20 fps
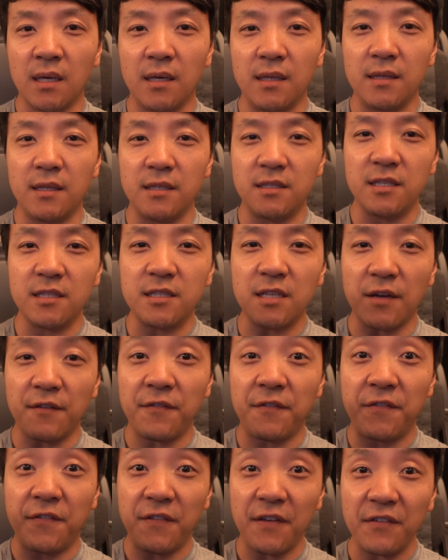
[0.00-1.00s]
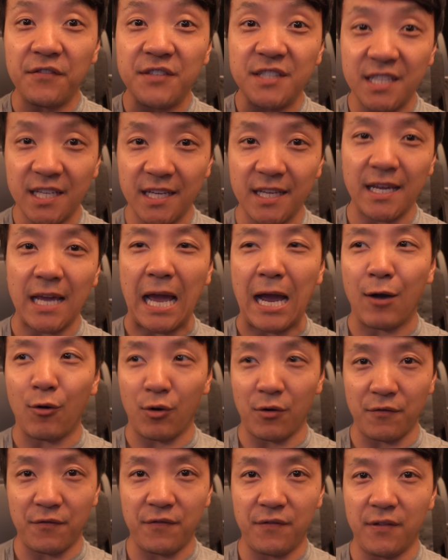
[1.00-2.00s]
This is a 15 hour
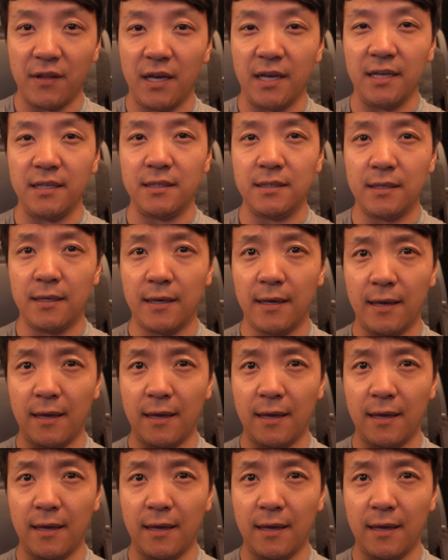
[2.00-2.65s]
flight